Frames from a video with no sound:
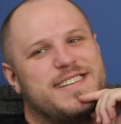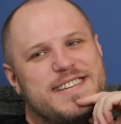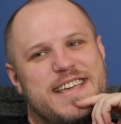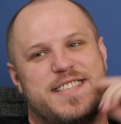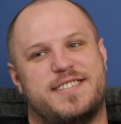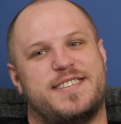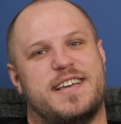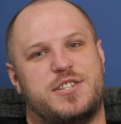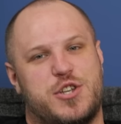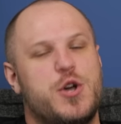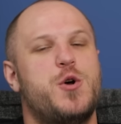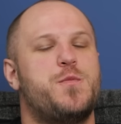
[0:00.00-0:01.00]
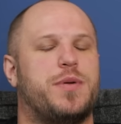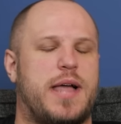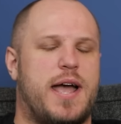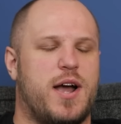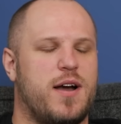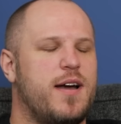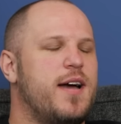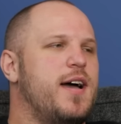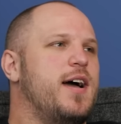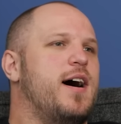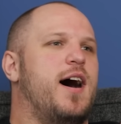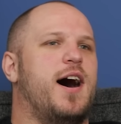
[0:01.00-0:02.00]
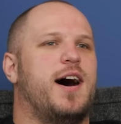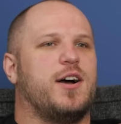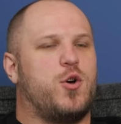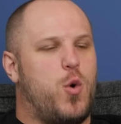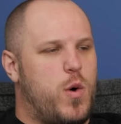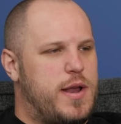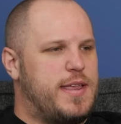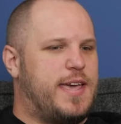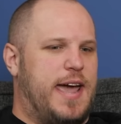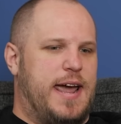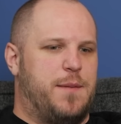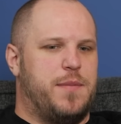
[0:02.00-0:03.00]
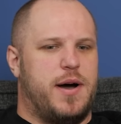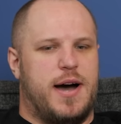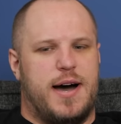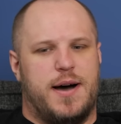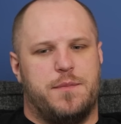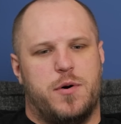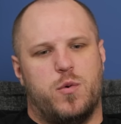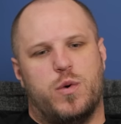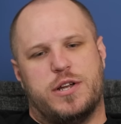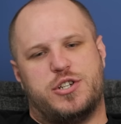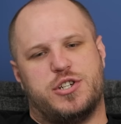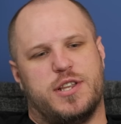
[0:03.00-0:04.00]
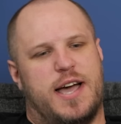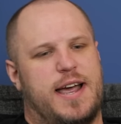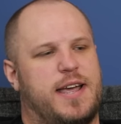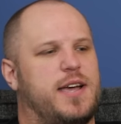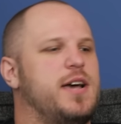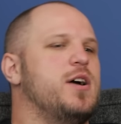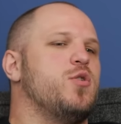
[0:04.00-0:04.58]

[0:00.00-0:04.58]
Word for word: indeed. This is a two player uh, coin game, yep. Um, which like